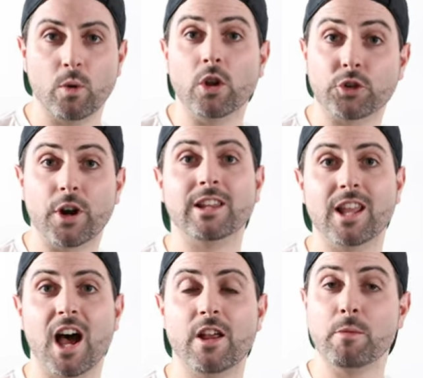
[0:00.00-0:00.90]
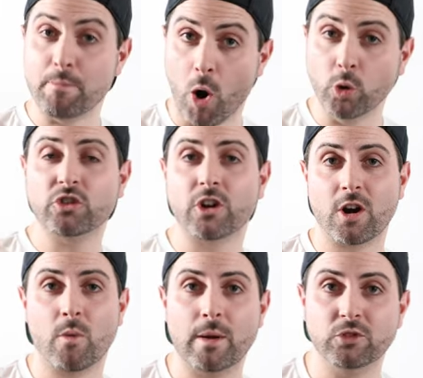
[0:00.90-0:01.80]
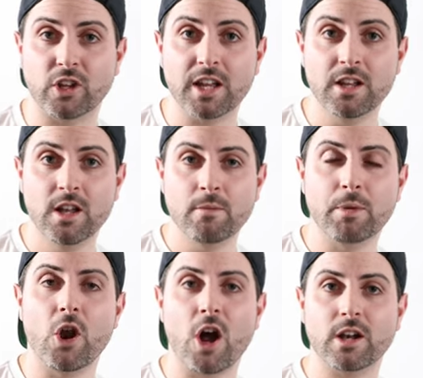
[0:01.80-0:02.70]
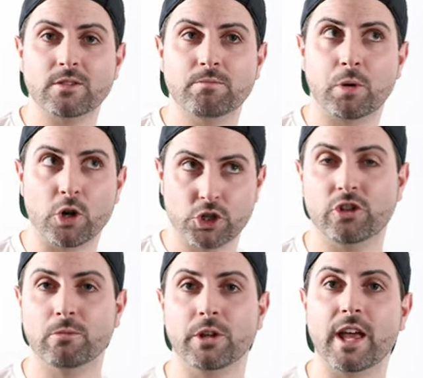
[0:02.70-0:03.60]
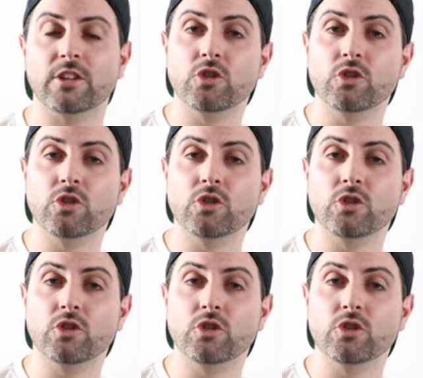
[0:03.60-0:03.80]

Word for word: Well, sorry, not live, it'll be posted on our website, but not purchasable yet.